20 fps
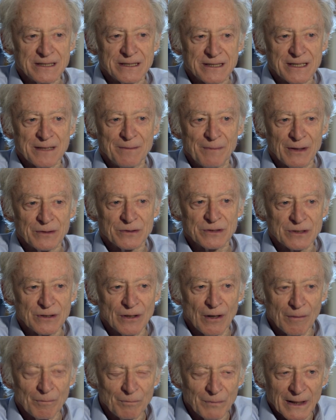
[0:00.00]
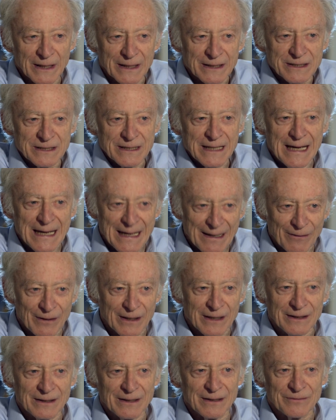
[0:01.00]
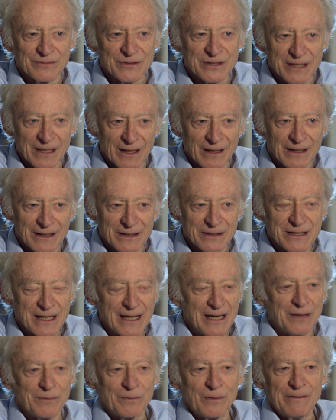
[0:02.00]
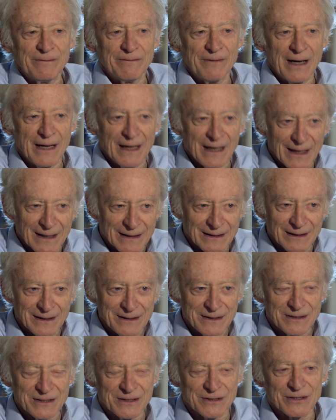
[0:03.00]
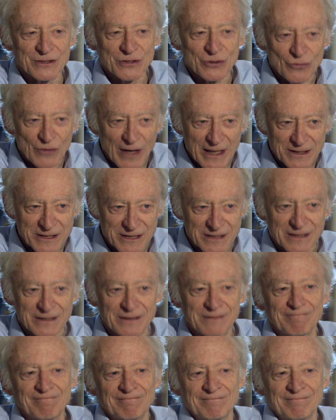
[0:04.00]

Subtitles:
is the most complex area of science, and we've hardly scratched it.